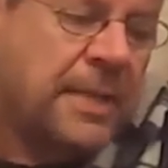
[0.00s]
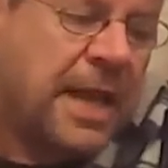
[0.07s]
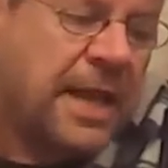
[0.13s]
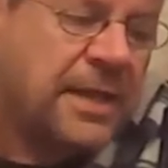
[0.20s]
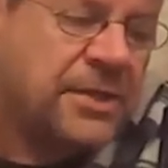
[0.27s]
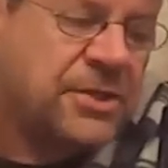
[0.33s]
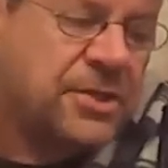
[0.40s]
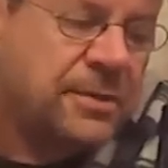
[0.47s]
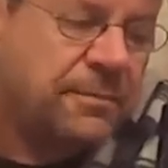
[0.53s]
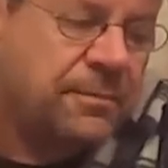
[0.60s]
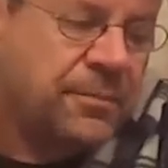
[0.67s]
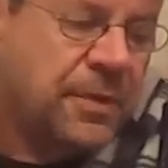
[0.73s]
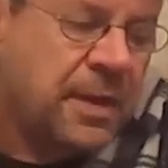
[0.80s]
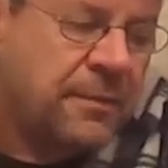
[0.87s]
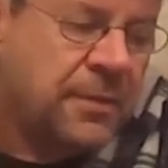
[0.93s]
and
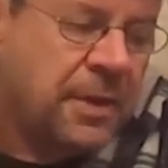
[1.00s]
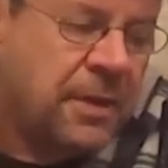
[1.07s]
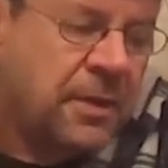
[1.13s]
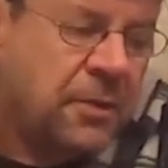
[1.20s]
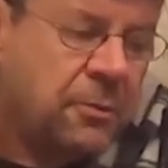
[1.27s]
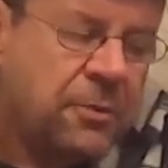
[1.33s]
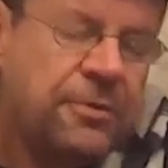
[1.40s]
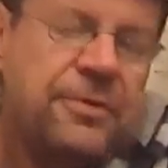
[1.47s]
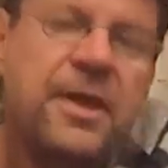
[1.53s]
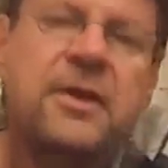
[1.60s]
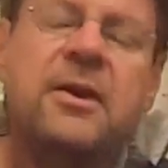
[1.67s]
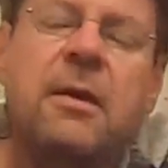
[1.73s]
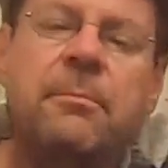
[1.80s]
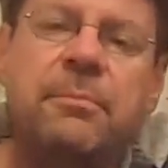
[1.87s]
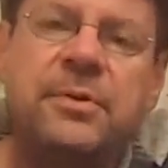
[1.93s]
with the
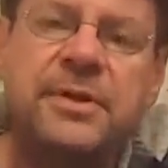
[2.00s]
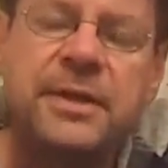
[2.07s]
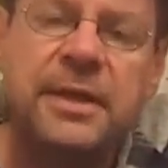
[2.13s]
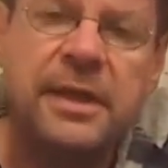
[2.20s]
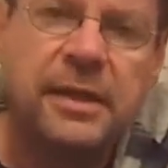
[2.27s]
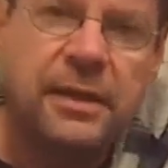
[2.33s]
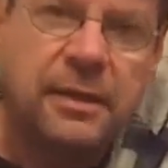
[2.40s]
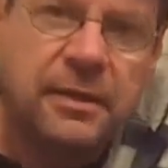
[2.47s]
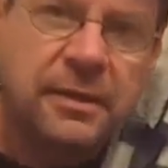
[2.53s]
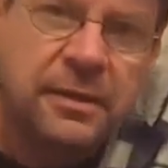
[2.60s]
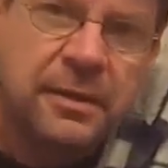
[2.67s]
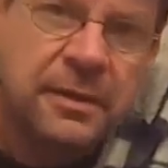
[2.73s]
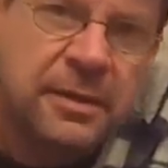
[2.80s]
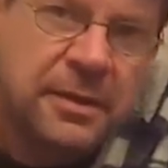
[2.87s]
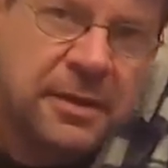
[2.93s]
accompanying
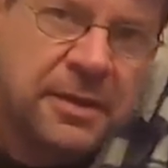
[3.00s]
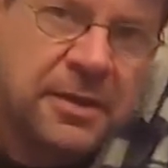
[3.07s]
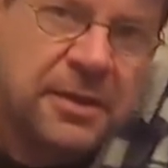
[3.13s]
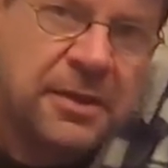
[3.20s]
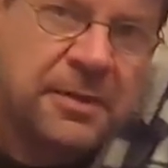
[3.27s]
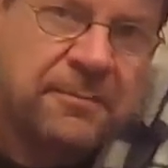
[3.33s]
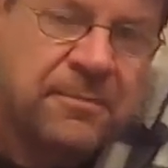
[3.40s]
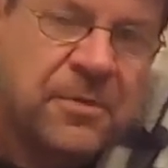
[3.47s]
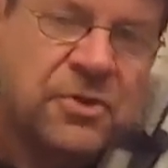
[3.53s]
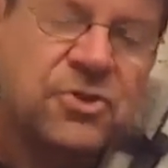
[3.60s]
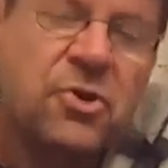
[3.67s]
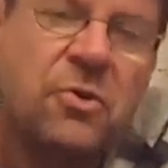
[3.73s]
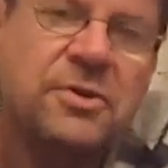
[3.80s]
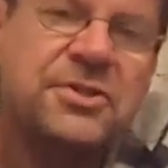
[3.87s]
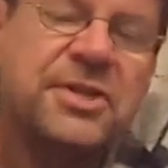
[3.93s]

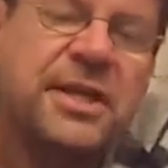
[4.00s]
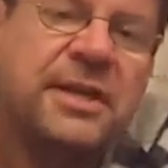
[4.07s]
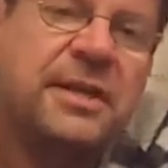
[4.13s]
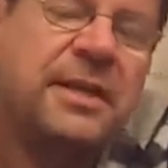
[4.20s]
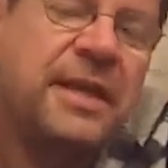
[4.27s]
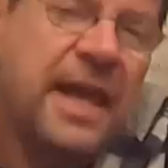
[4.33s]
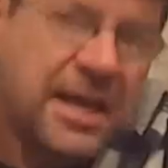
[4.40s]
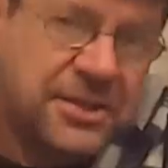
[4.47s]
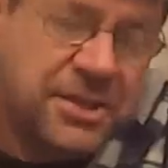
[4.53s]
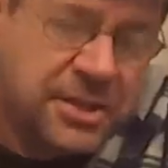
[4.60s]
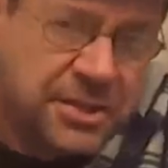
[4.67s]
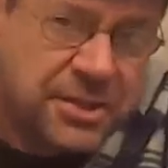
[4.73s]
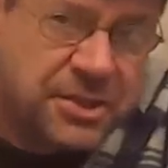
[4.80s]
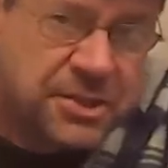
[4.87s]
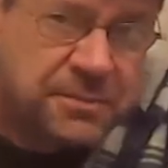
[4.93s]
toxic
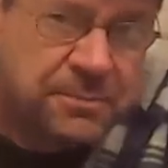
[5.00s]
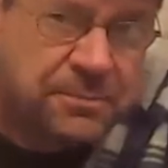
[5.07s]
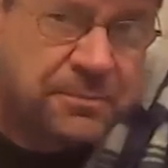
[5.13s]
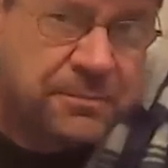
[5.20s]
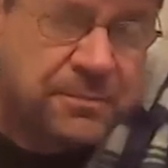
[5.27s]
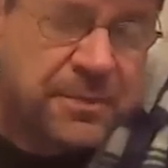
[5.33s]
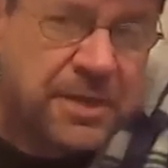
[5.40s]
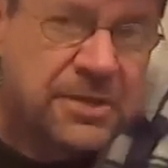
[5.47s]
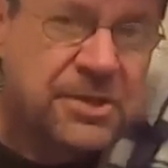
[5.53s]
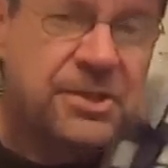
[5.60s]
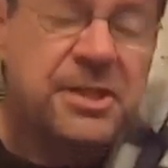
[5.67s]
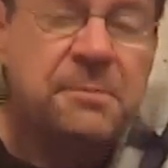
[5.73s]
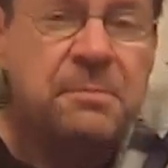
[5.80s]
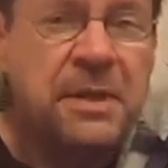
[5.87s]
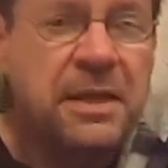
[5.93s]
gases
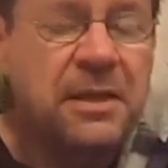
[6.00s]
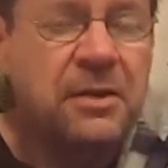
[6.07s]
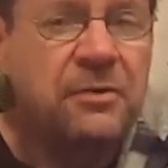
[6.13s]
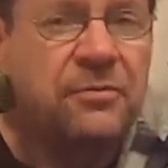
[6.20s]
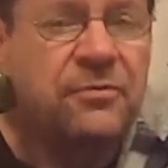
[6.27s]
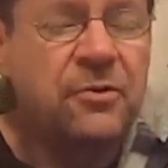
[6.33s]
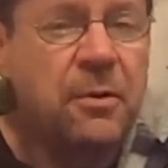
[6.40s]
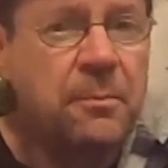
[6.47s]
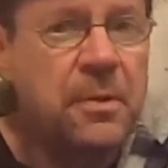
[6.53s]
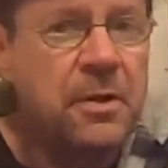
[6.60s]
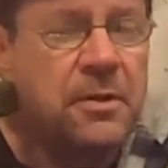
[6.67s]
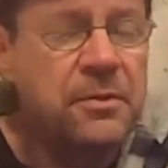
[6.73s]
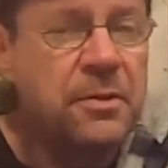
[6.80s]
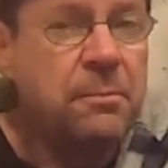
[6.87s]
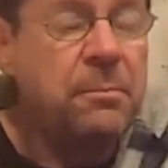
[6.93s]
seeping from
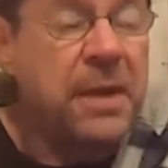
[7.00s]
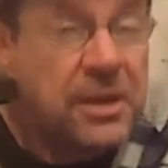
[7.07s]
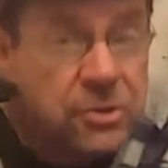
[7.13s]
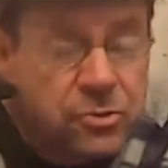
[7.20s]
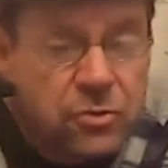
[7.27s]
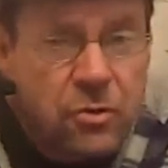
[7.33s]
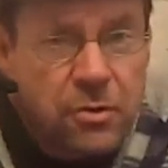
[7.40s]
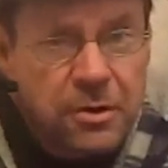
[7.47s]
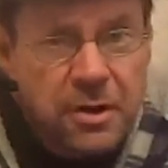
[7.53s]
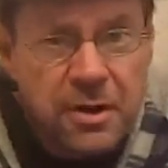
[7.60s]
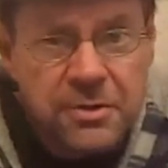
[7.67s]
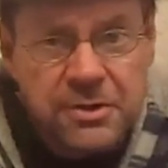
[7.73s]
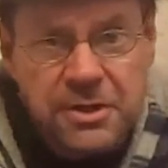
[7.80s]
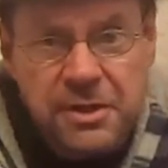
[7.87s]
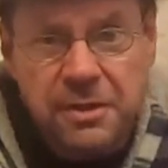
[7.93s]
the bedrock
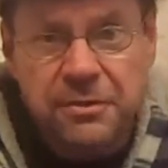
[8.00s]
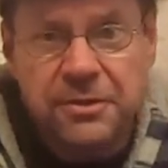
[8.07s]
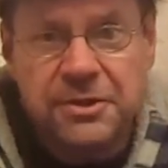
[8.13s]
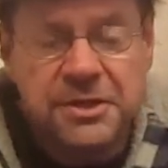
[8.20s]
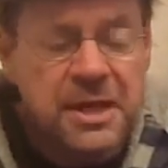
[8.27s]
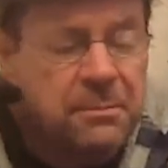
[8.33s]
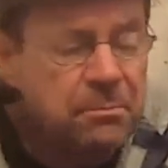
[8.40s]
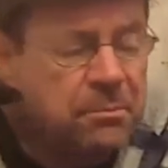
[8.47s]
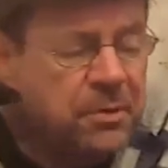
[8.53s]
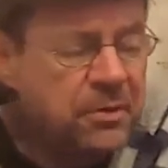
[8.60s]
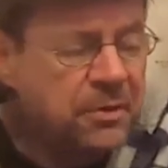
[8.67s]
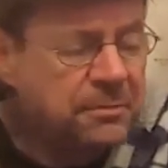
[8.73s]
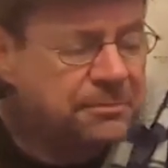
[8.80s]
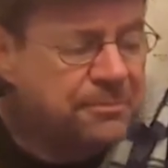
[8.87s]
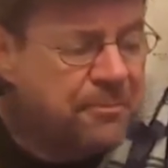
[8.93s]
underneath the
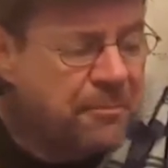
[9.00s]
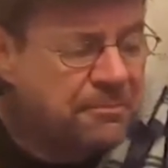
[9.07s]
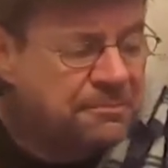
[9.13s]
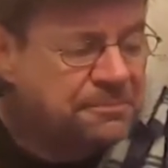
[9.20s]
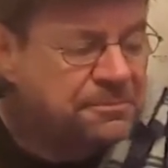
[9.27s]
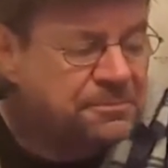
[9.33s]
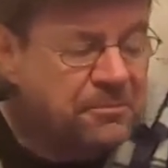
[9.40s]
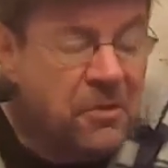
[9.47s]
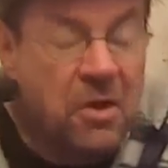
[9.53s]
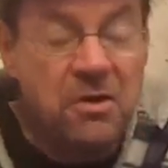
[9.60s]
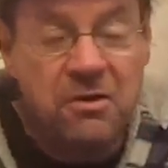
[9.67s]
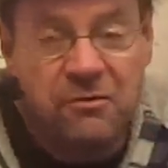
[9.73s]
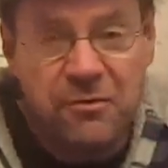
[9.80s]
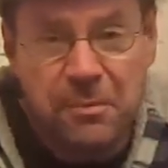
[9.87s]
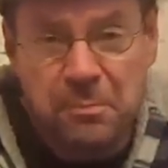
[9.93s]
temple
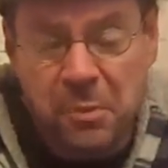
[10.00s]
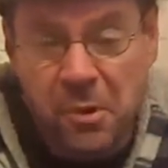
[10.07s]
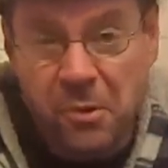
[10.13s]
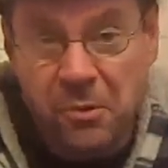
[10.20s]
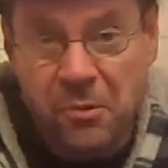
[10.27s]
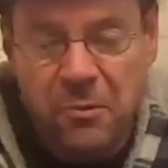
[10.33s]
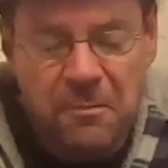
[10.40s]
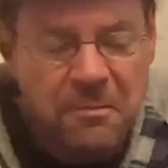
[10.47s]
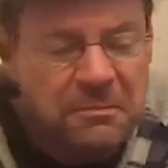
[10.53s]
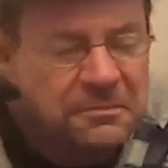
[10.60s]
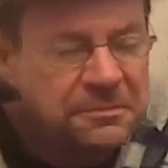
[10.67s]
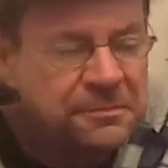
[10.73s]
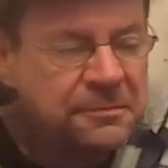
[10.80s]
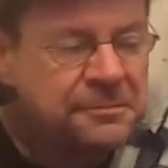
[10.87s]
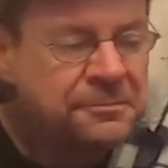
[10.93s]
of Apollo,
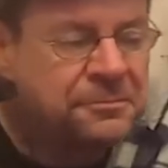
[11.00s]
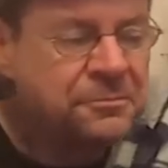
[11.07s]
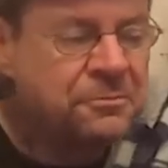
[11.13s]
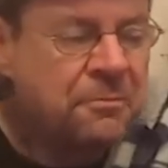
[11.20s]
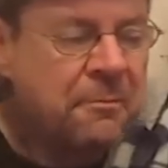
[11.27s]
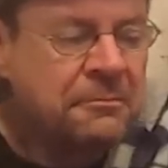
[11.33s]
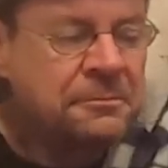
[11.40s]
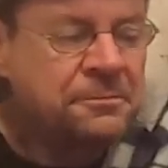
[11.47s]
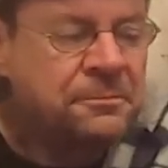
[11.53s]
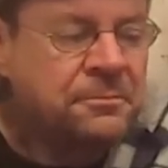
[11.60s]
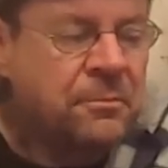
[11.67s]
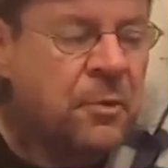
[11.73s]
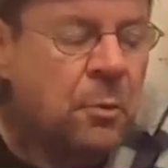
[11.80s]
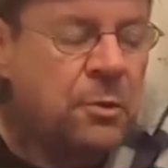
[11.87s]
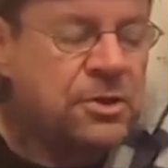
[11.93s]

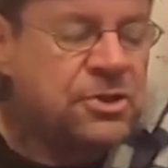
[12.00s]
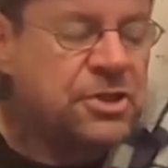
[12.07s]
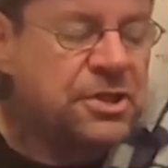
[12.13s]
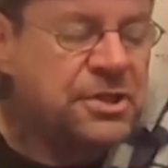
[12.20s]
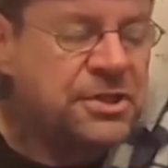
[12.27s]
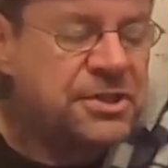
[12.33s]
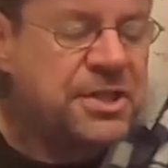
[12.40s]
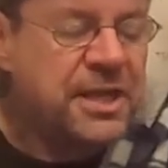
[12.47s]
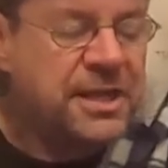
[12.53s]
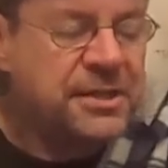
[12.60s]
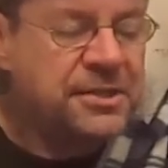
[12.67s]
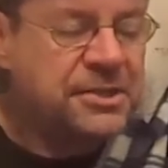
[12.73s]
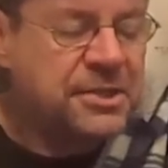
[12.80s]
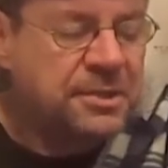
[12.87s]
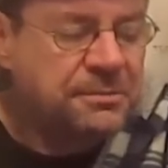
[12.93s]
which
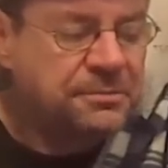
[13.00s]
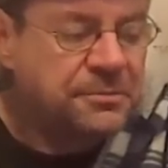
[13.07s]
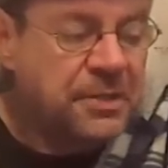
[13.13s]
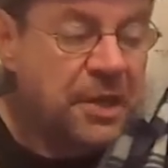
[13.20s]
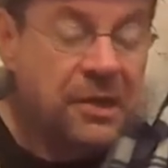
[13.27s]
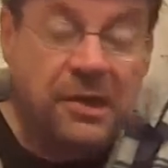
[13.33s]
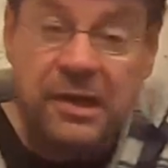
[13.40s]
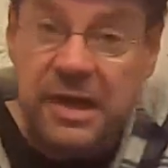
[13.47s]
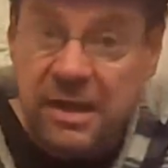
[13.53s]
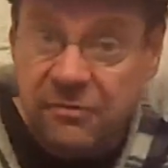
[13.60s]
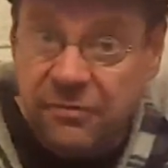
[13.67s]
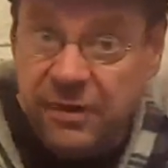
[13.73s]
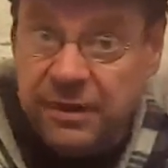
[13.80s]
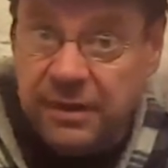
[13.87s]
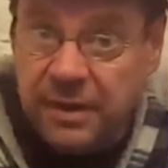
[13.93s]
contained
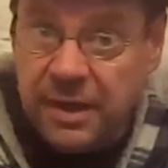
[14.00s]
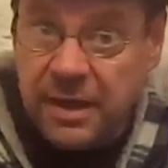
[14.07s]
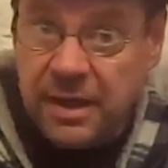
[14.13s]
laughing